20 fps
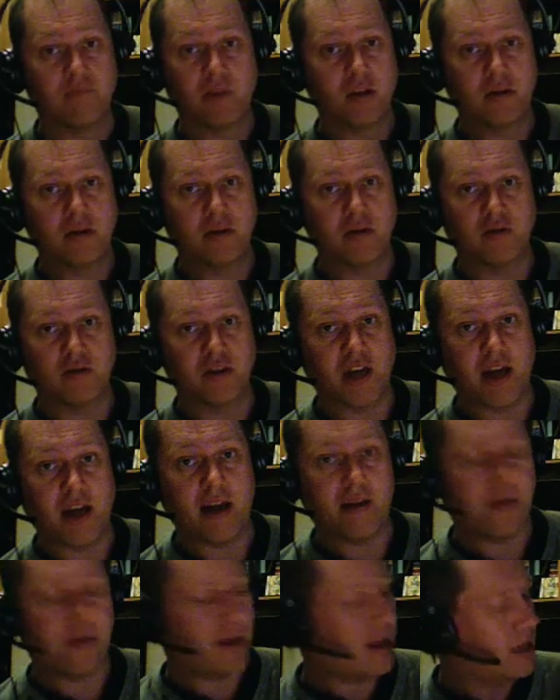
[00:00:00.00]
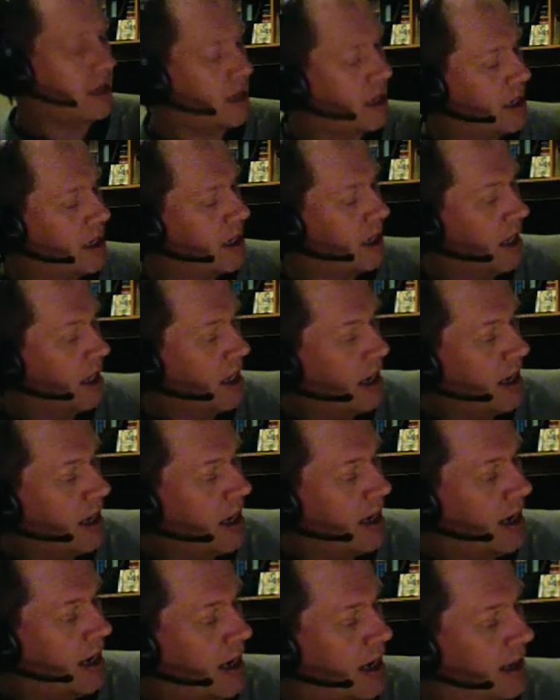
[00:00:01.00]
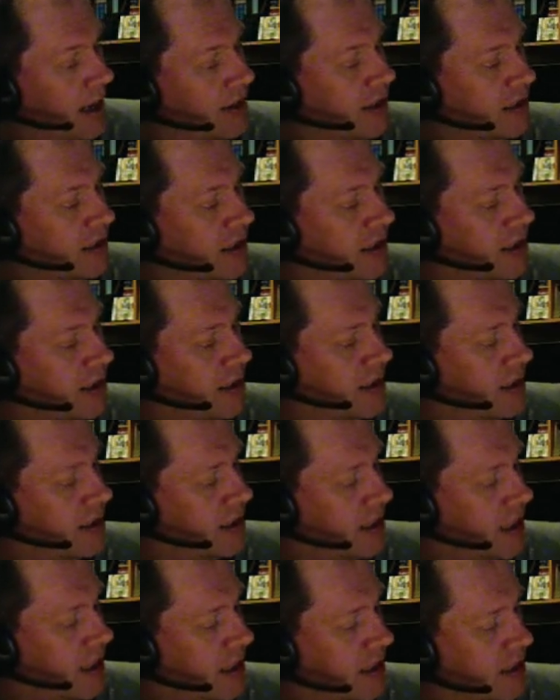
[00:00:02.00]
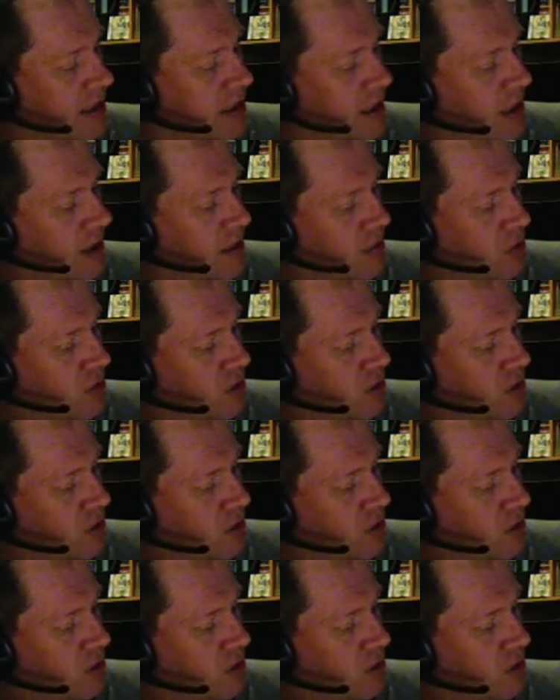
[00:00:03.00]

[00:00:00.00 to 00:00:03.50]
don't say anything. It's a Commodore